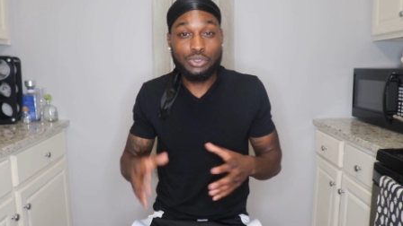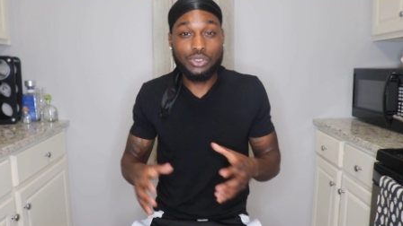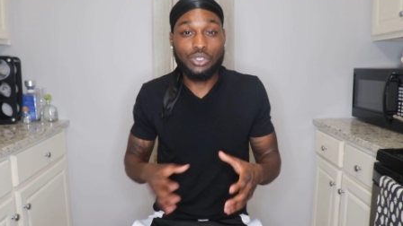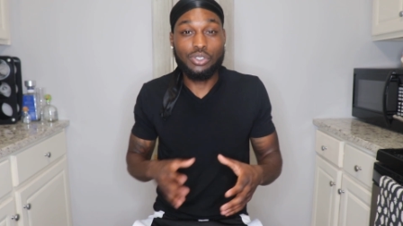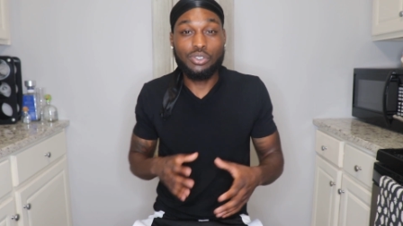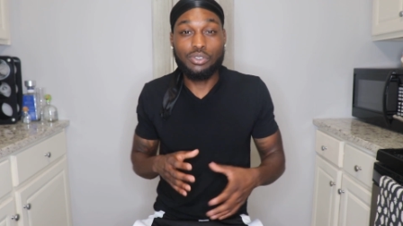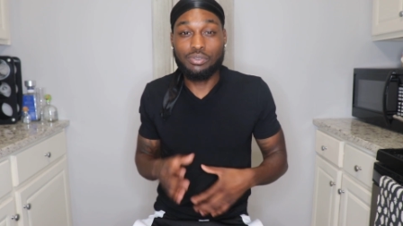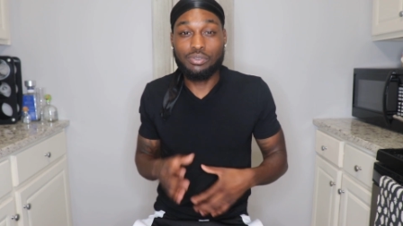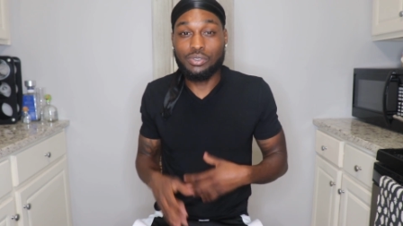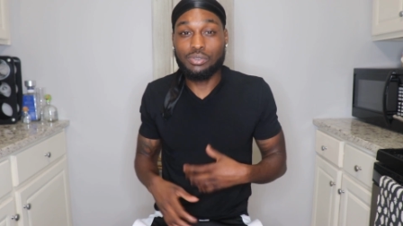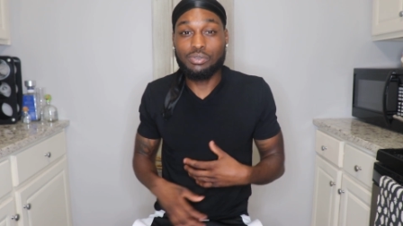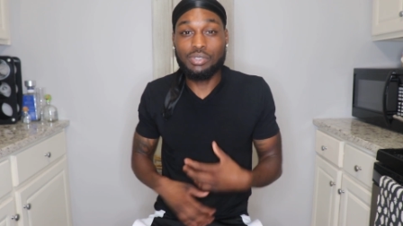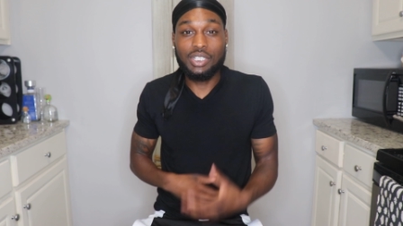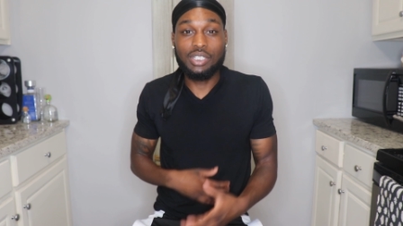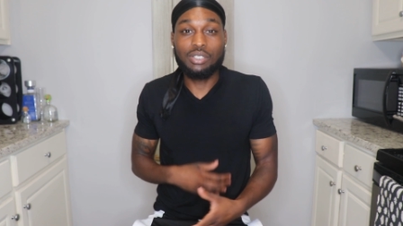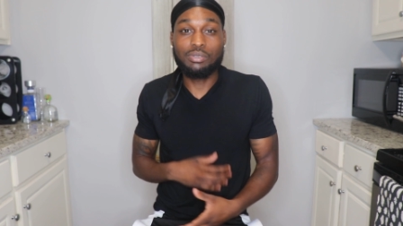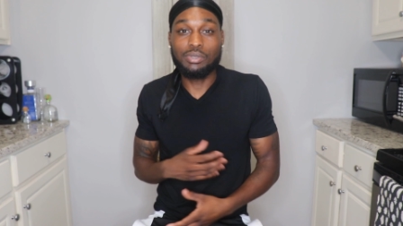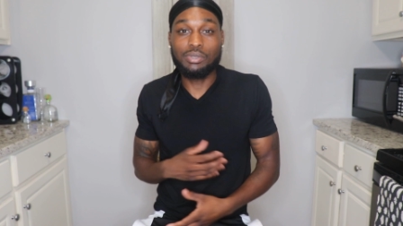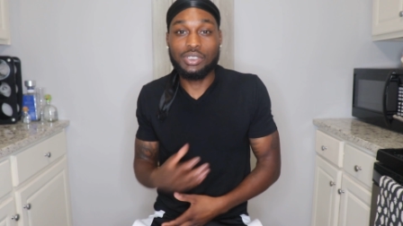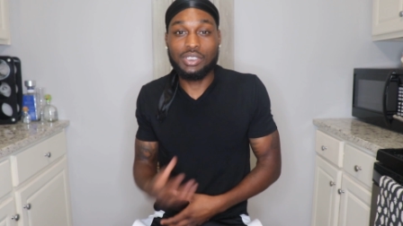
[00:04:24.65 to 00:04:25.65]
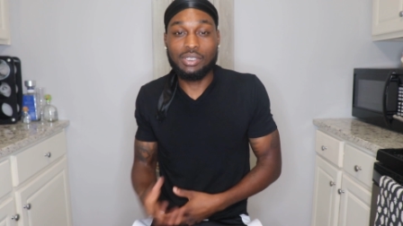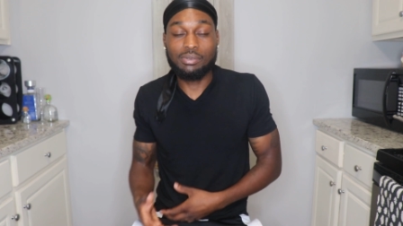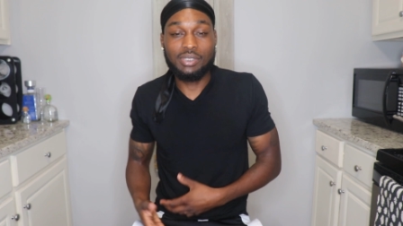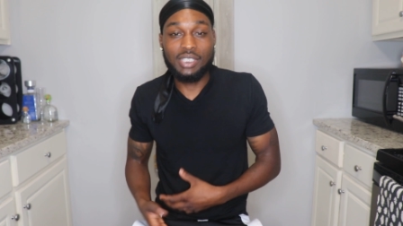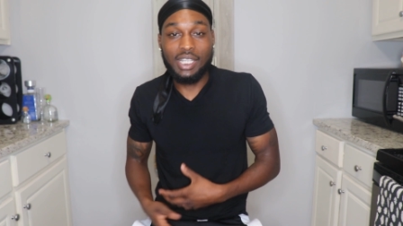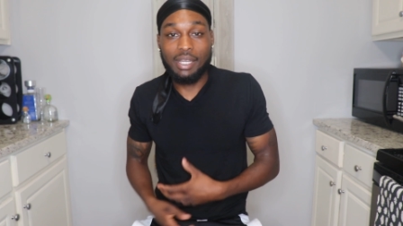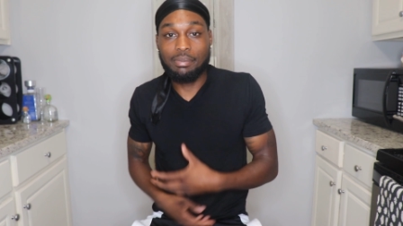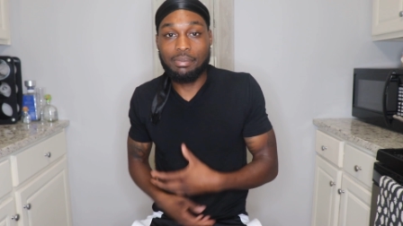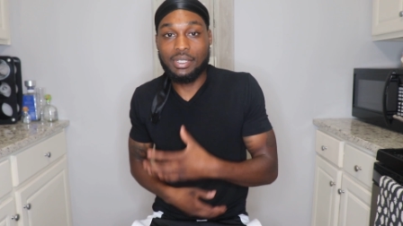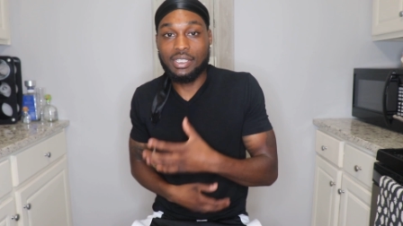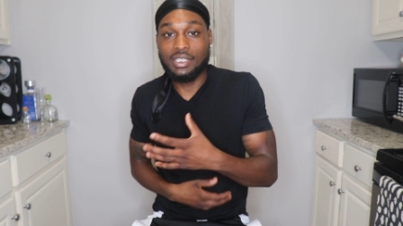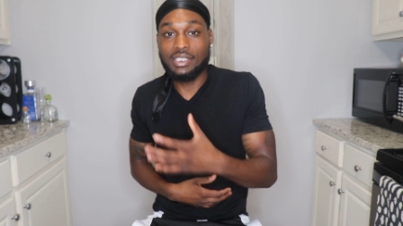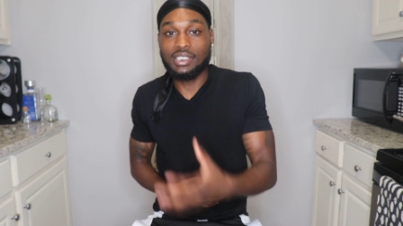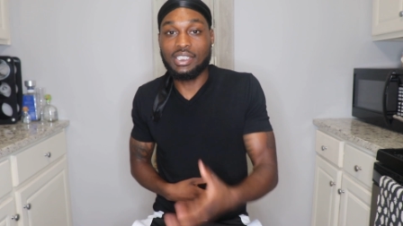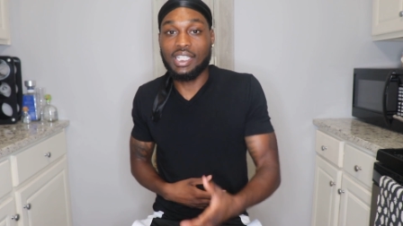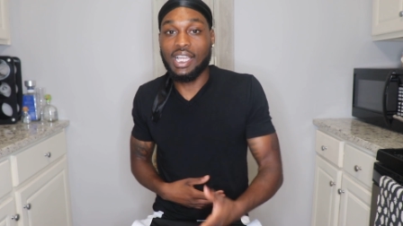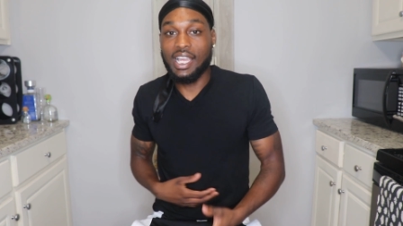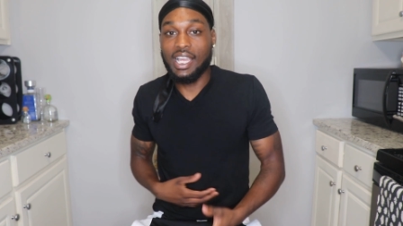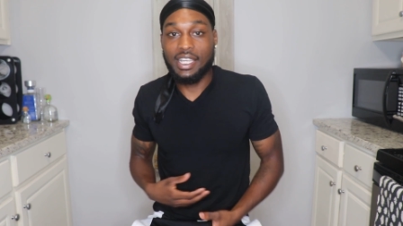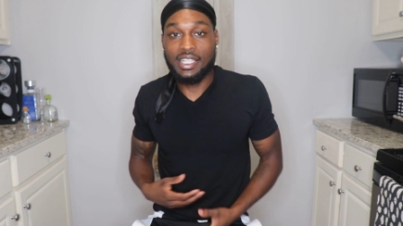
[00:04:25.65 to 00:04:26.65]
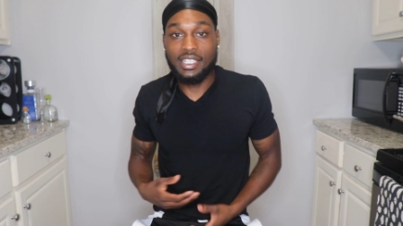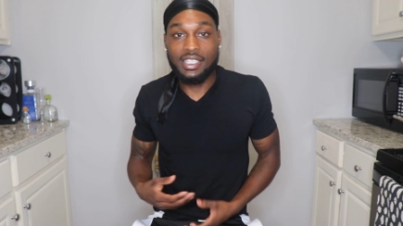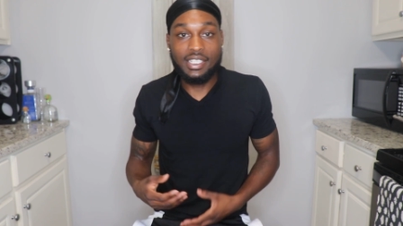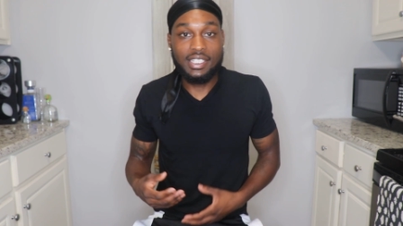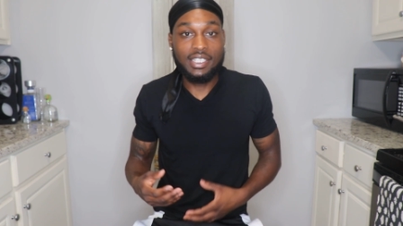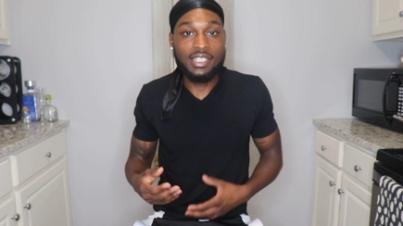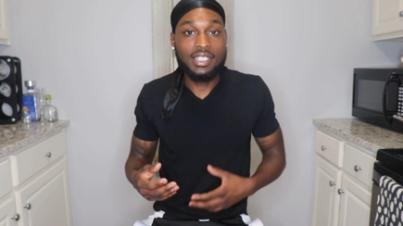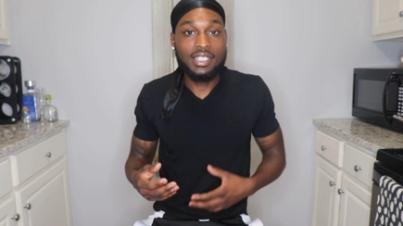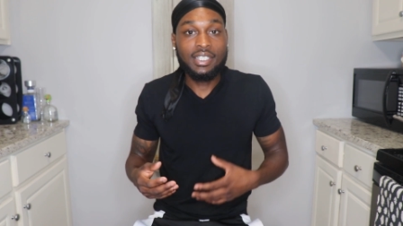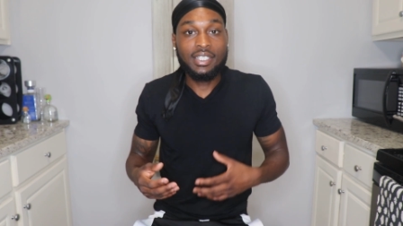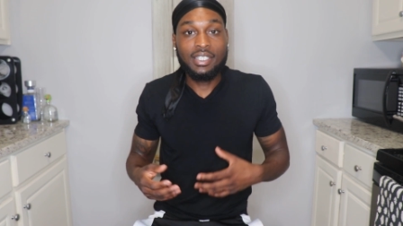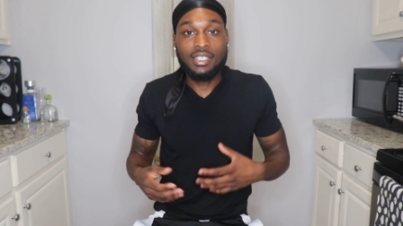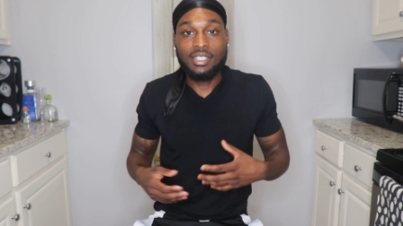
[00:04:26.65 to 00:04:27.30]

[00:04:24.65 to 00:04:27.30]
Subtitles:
So if you're dealing with some type of anxiety,